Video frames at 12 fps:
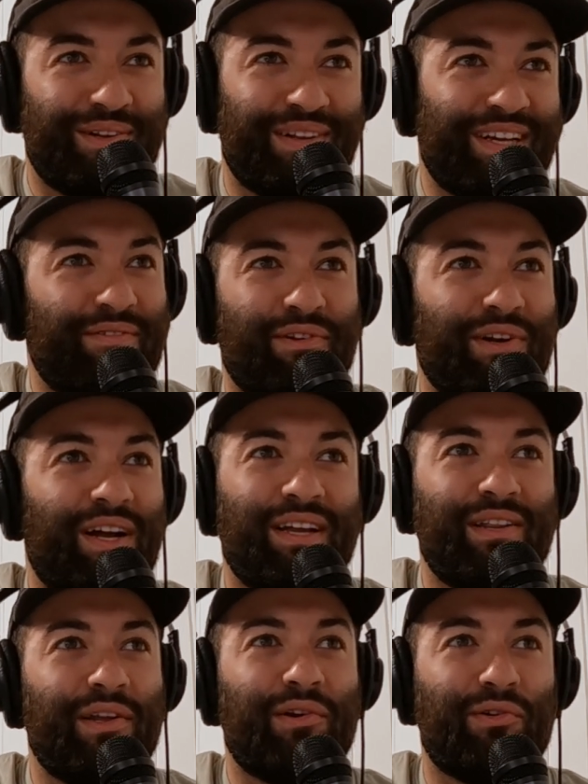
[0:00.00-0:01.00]
Like if you're not
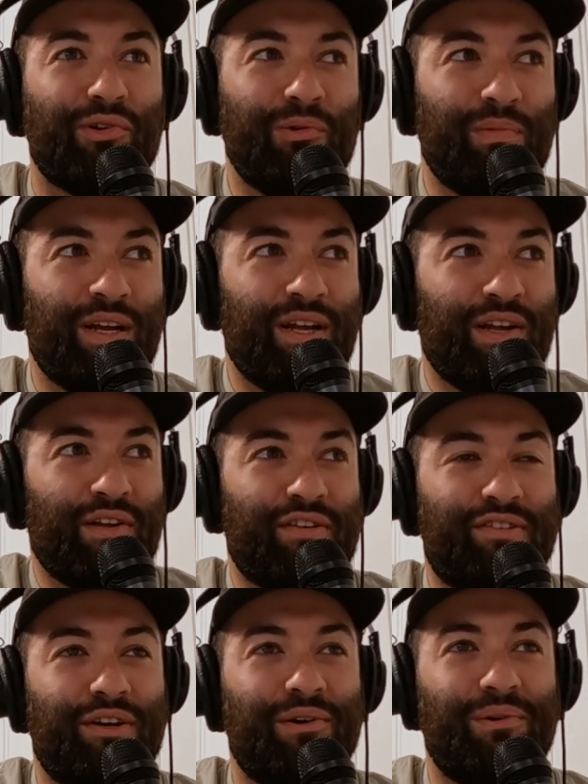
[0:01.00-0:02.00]
in their group,
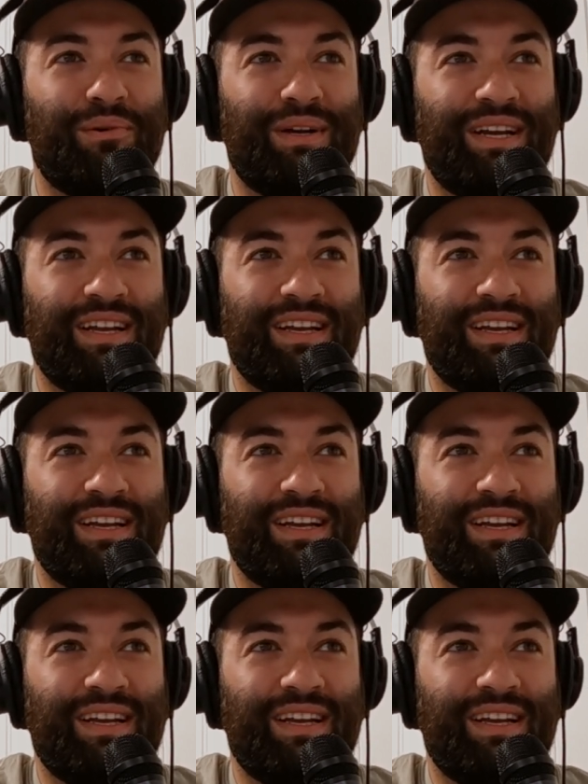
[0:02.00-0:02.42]
so